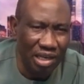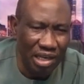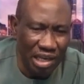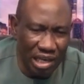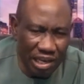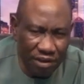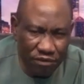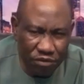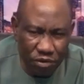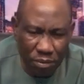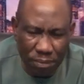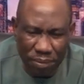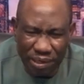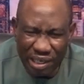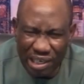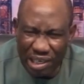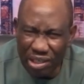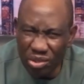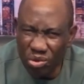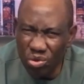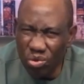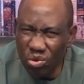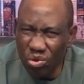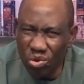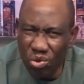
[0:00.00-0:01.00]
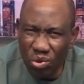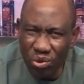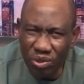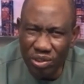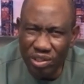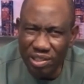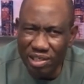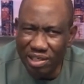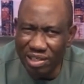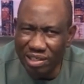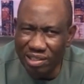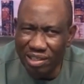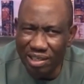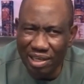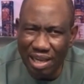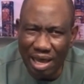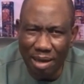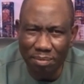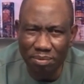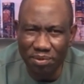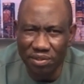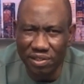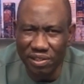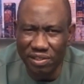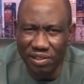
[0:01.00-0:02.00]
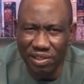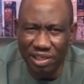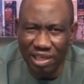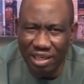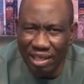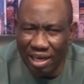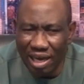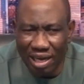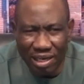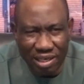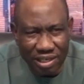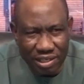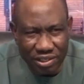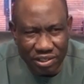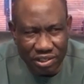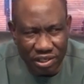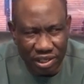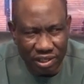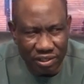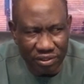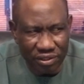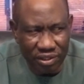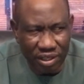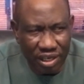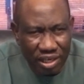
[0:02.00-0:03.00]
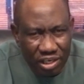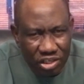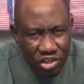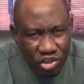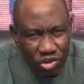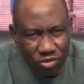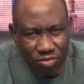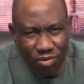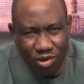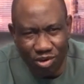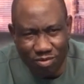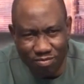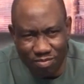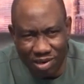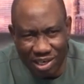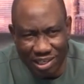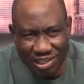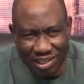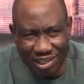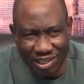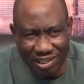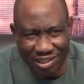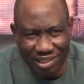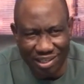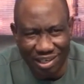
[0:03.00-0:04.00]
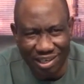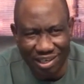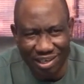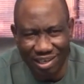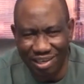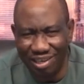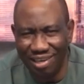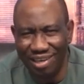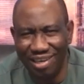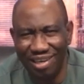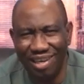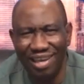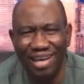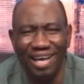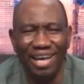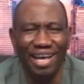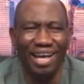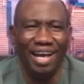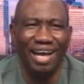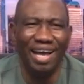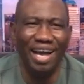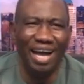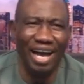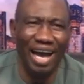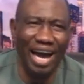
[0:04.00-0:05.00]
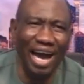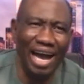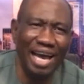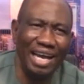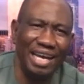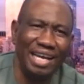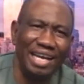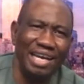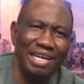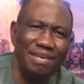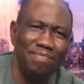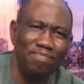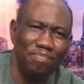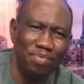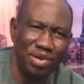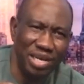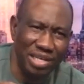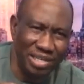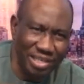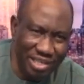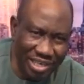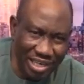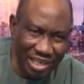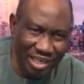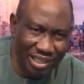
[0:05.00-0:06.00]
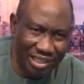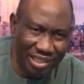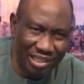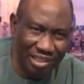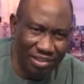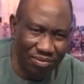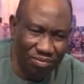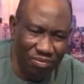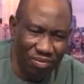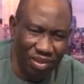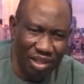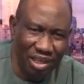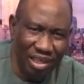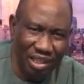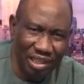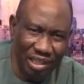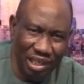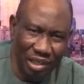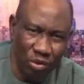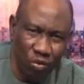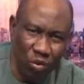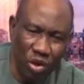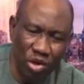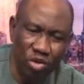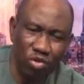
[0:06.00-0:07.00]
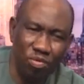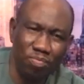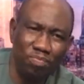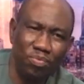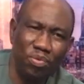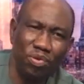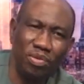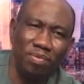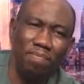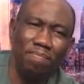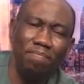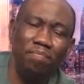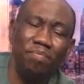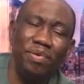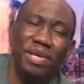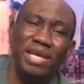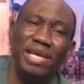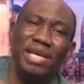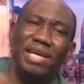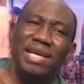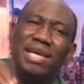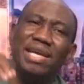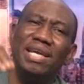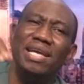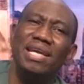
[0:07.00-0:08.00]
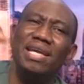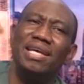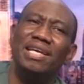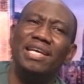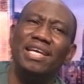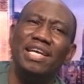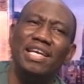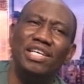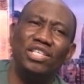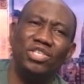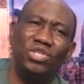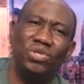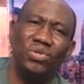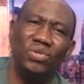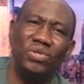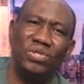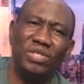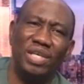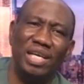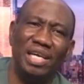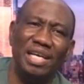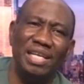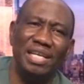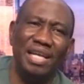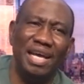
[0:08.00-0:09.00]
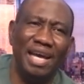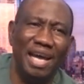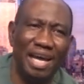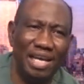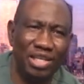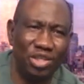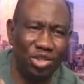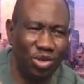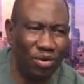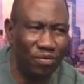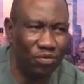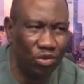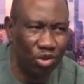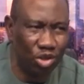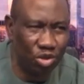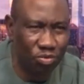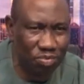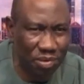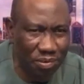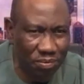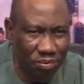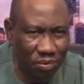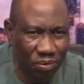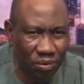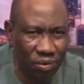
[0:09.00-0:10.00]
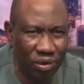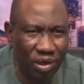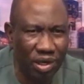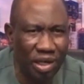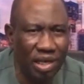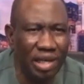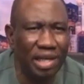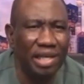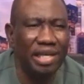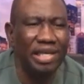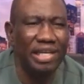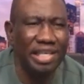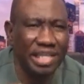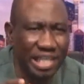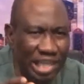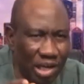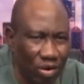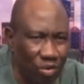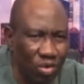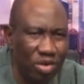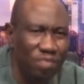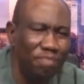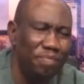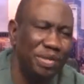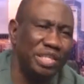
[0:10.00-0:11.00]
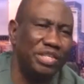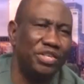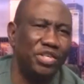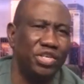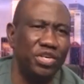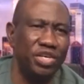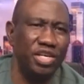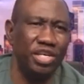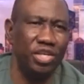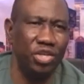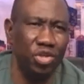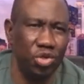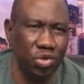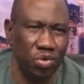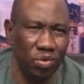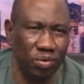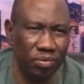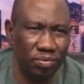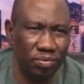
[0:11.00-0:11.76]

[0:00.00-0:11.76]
If you begin to notice lapses in allegiance in small matters, I can predict that when you put big issues in the hands of those people, they will betray you.